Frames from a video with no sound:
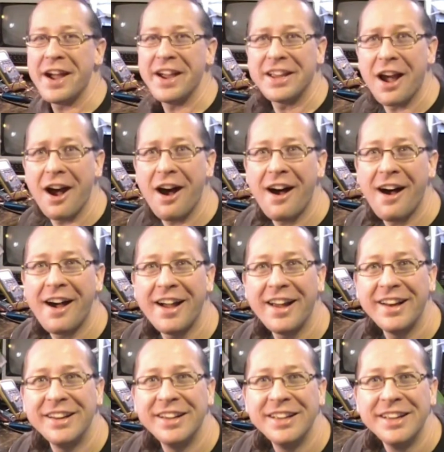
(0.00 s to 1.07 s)
my
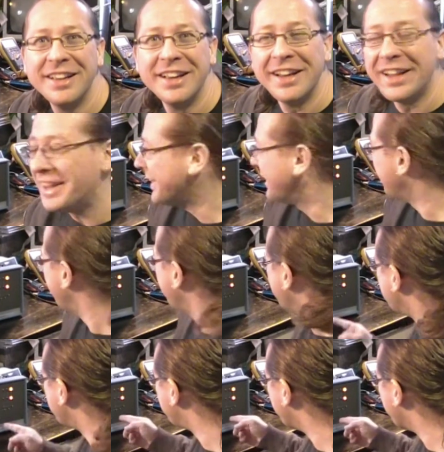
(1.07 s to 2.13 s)
god!
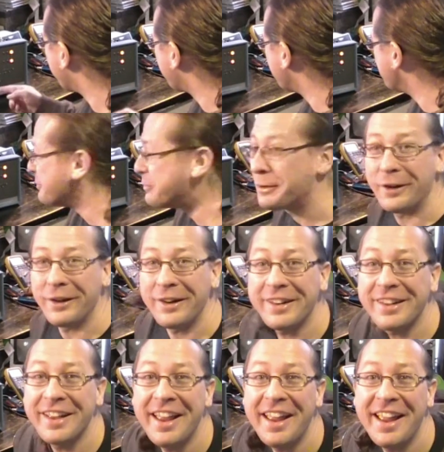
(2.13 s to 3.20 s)
It's fucking
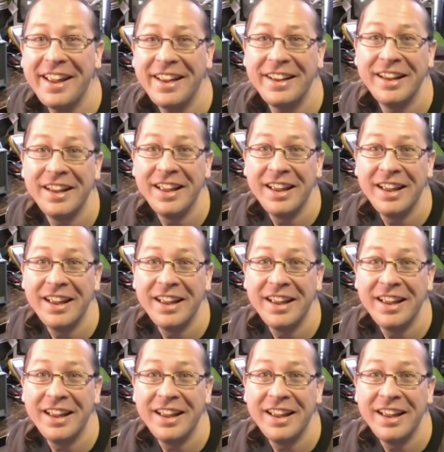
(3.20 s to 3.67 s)
working!